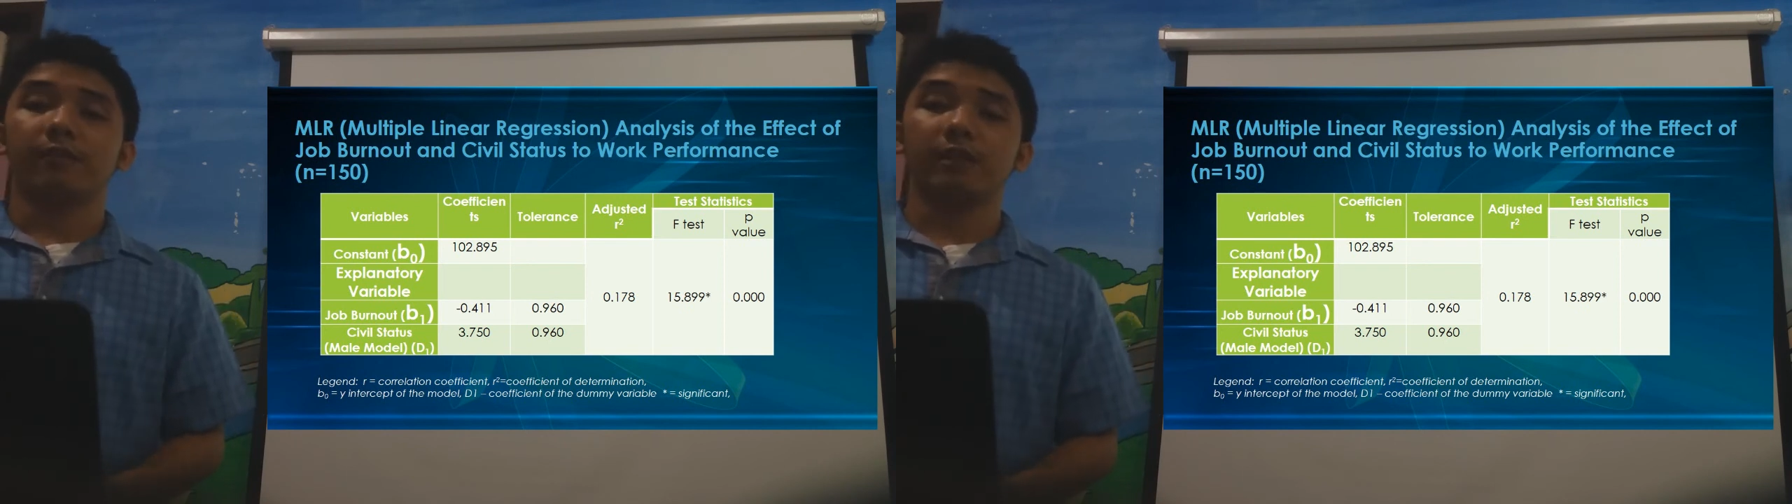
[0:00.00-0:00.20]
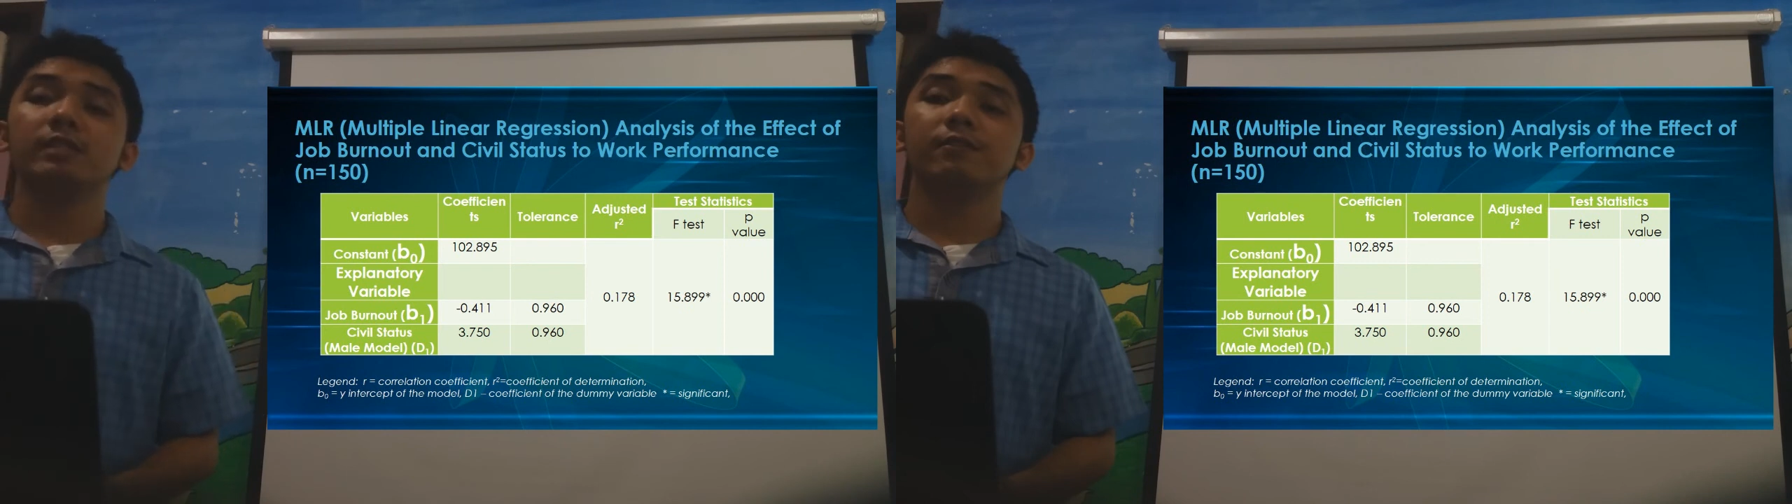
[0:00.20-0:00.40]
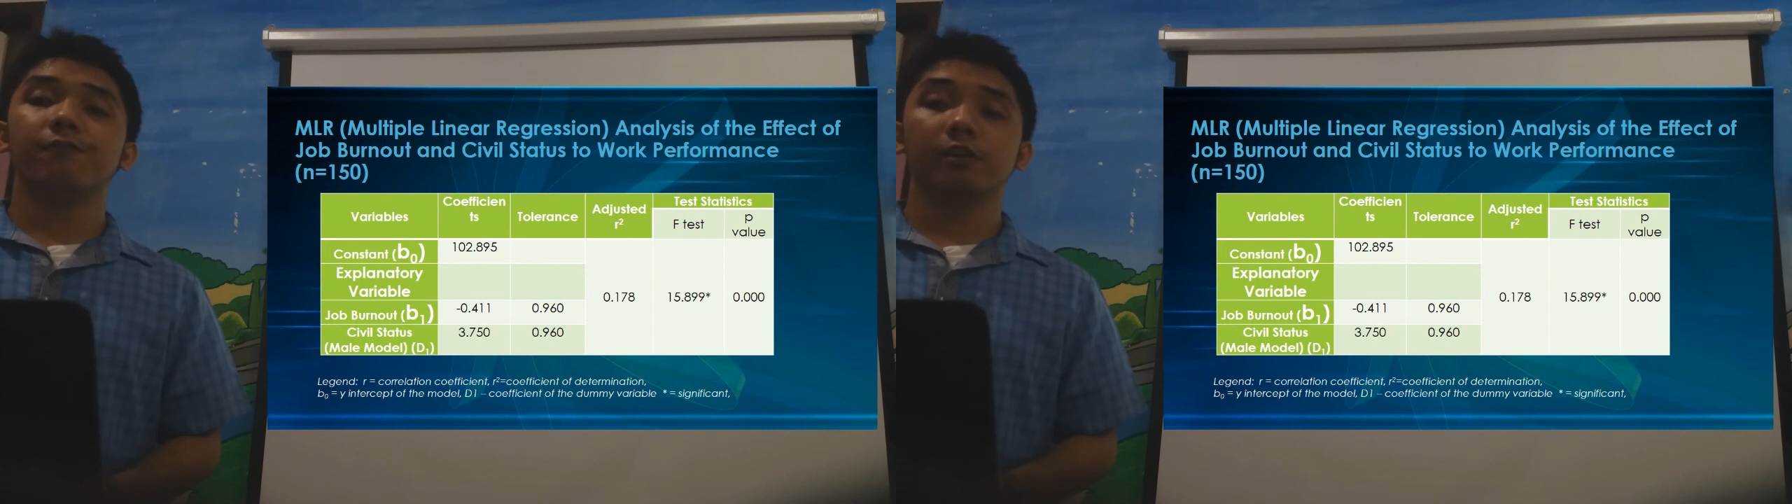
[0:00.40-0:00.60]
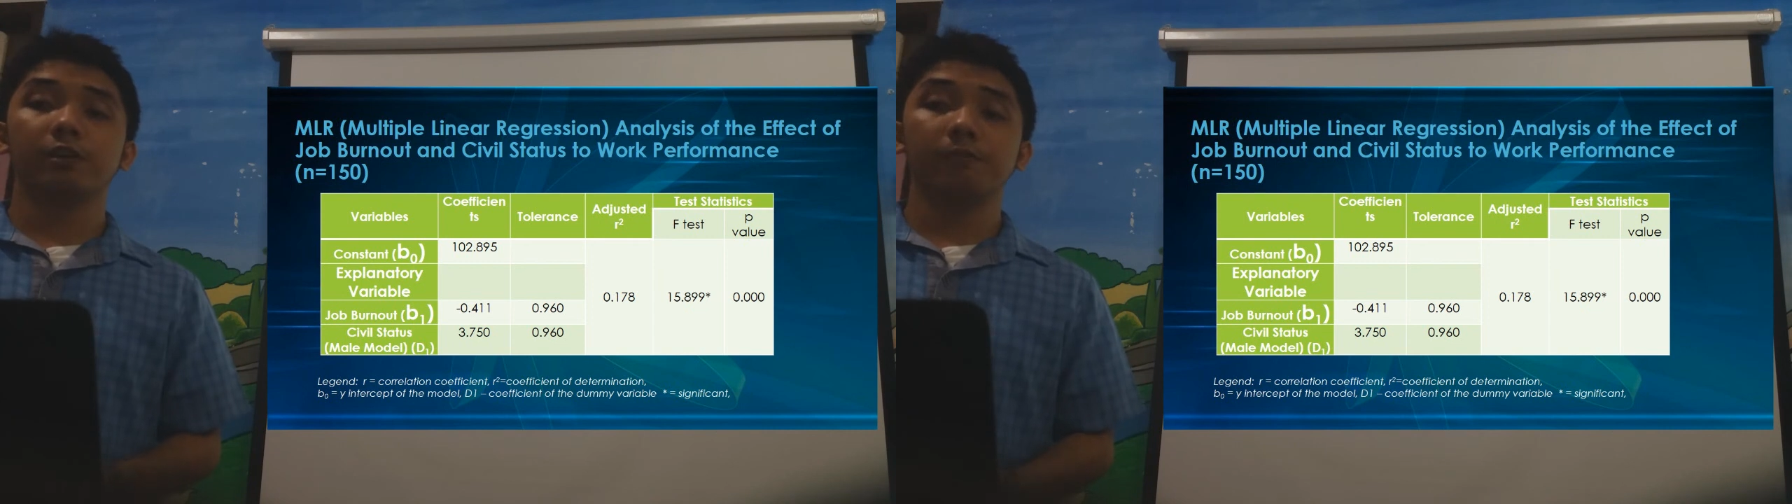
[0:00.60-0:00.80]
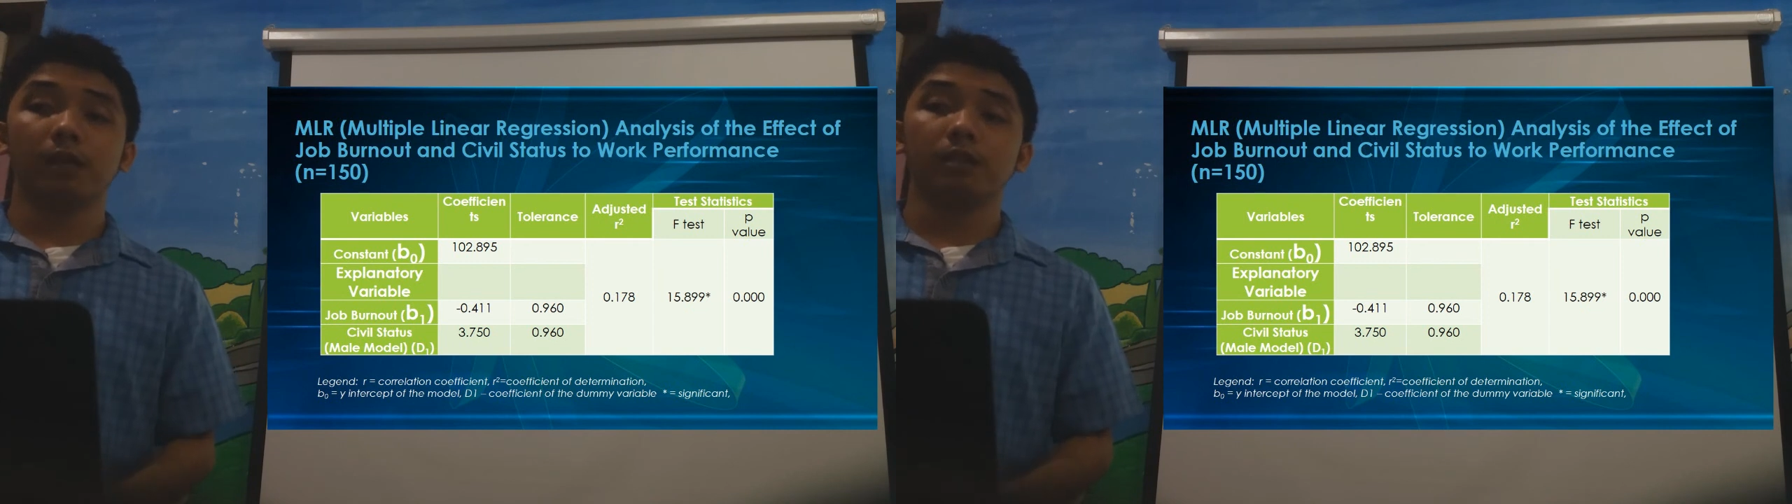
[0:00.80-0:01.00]
This
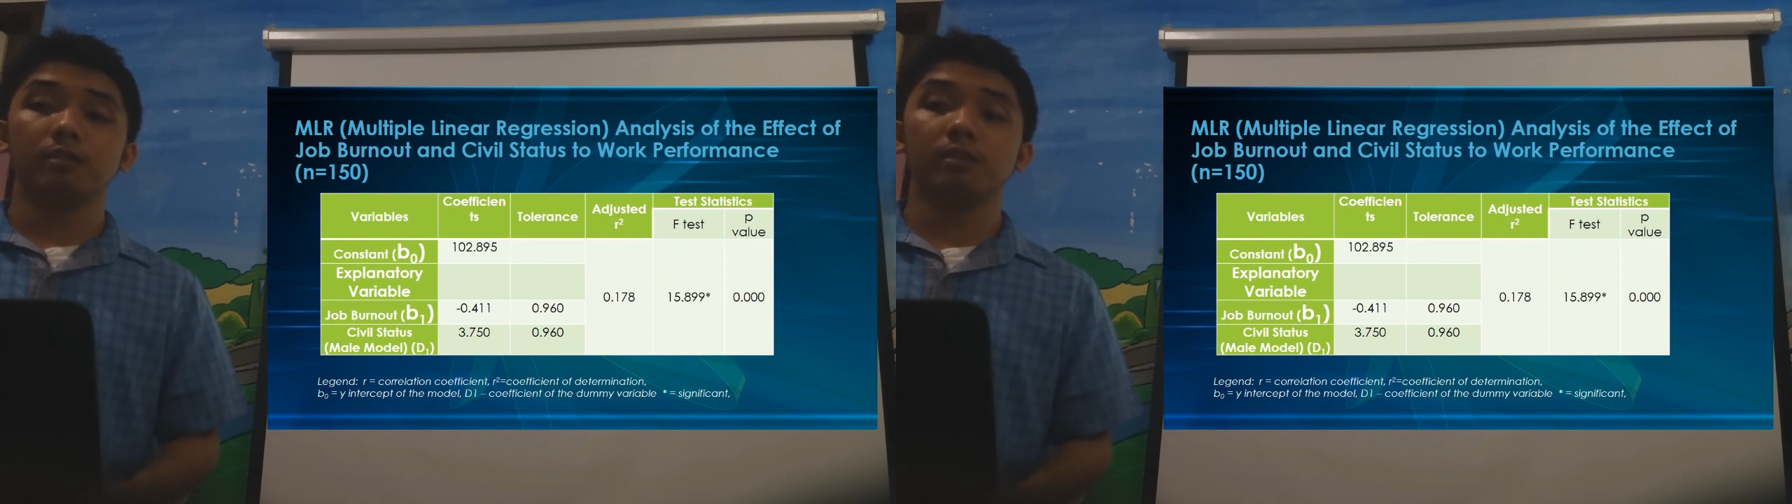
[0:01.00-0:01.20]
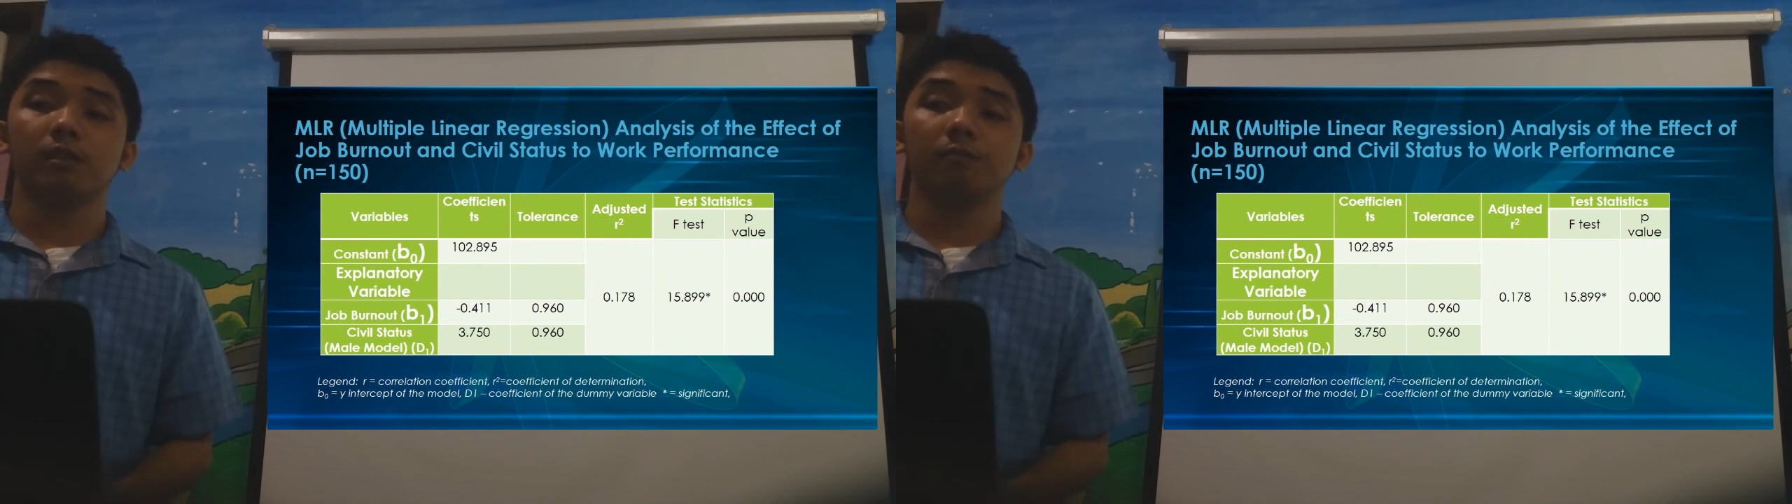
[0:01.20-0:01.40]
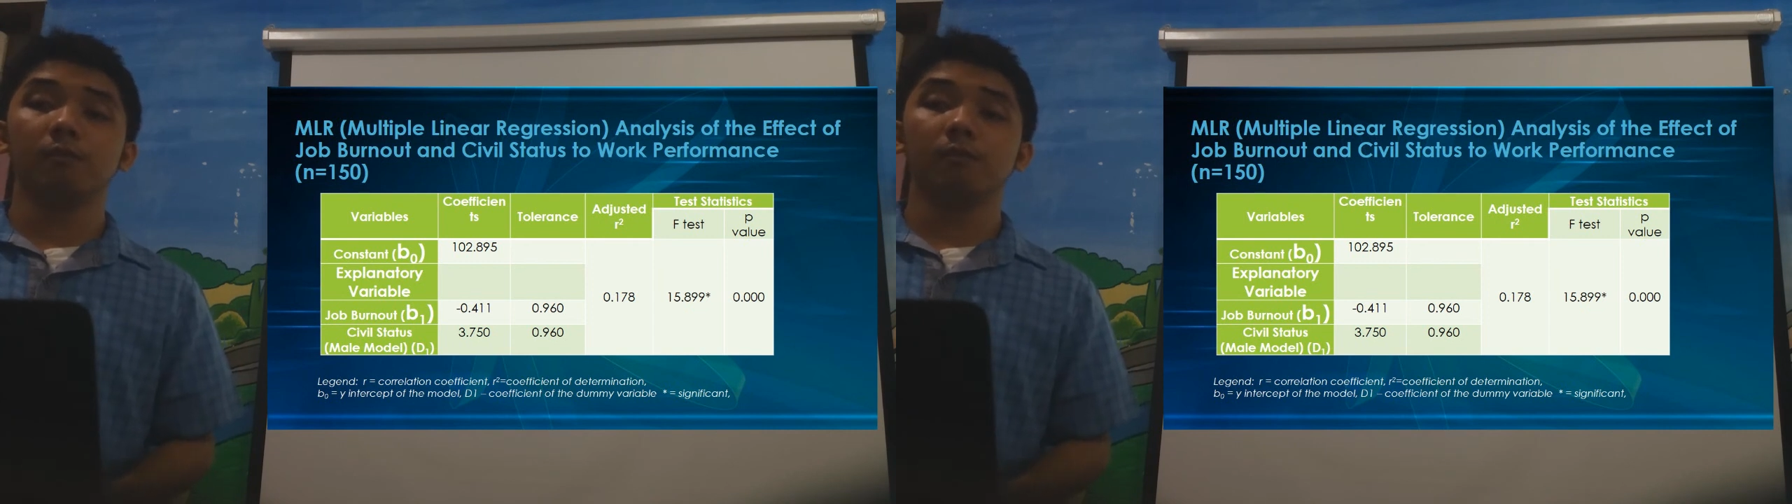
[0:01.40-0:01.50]
further means that the